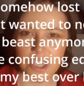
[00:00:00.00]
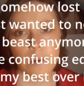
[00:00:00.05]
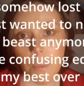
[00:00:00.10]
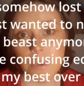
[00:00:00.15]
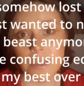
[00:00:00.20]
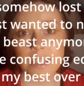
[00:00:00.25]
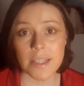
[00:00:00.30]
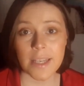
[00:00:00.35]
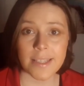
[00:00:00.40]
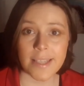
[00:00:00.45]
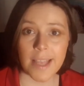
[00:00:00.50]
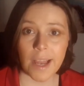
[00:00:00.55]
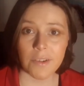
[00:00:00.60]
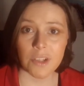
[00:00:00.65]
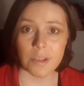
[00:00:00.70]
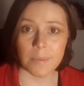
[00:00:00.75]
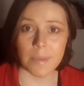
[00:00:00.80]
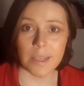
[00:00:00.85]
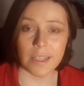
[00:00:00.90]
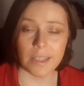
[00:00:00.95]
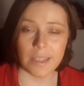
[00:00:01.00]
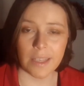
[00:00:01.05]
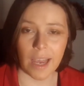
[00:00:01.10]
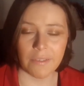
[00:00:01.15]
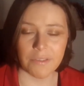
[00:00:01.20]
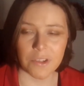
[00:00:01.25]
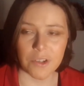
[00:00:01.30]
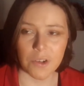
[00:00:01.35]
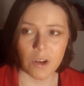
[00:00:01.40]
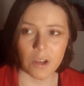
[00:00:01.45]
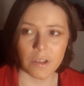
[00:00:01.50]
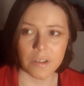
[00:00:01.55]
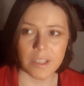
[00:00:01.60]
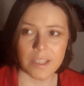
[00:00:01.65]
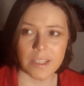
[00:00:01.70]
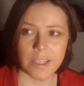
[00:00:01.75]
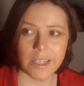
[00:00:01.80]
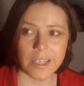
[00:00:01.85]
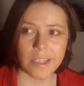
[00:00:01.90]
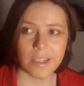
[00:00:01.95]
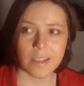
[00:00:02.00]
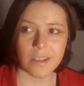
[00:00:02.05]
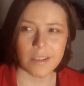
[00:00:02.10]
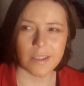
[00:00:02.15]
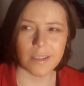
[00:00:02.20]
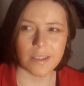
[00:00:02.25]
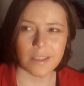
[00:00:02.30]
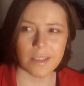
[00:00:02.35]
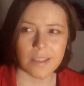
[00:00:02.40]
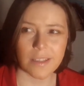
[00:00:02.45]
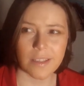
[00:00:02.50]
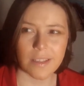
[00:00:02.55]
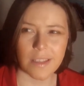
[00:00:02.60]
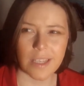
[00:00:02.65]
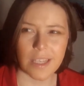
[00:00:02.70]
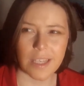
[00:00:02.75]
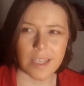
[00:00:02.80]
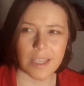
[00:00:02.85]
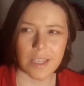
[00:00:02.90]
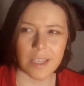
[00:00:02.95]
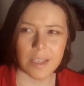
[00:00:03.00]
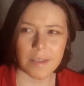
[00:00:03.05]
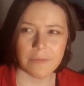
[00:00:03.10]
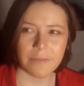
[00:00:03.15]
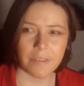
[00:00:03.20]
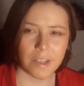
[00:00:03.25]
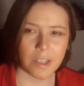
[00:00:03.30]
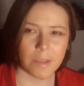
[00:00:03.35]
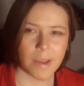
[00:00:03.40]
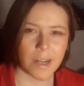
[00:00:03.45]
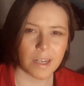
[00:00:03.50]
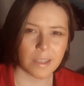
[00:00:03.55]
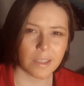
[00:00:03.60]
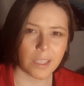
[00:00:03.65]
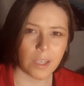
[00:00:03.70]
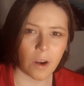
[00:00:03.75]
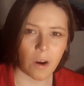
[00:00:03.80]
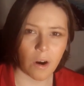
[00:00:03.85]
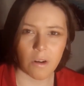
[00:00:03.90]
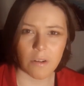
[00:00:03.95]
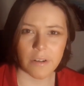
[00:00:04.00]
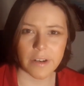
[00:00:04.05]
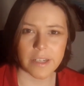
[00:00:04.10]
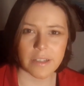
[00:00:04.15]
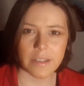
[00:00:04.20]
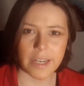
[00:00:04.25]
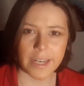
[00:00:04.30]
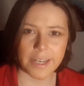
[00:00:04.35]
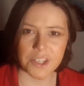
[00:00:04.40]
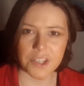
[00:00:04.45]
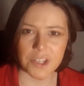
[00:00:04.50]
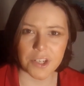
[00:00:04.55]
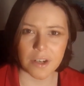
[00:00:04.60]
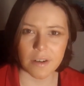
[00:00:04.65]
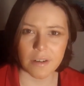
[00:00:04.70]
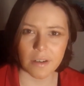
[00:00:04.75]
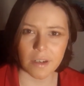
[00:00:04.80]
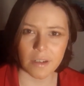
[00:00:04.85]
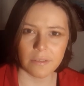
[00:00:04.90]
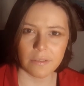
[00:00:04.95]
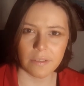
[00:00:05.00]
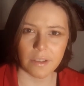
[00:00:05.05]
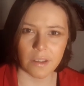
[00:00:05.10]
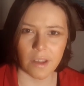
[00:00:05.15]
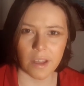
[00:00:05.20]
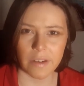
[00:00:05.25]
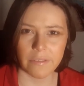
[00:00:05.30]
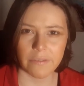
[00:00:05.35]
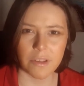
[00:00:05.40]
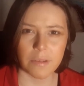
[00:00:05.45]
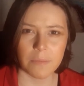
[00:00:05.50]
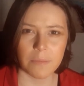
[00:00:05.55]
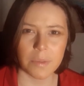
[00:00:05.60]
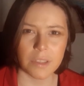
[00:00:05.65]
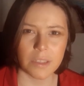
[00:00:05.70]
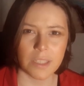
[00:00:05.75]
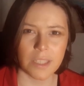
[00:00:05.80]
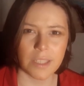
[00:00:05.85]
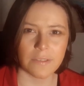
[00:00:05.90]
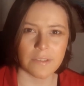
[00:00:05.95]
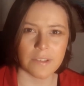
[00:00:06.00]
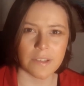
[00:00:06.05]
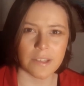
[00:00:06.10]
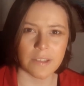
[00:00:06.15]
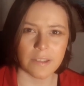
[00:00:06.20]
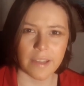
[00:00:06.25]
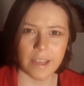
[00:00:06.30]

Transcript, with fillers: But what sticks out to me after all these years is the fundamentally horrid nature of a lot of the beliefs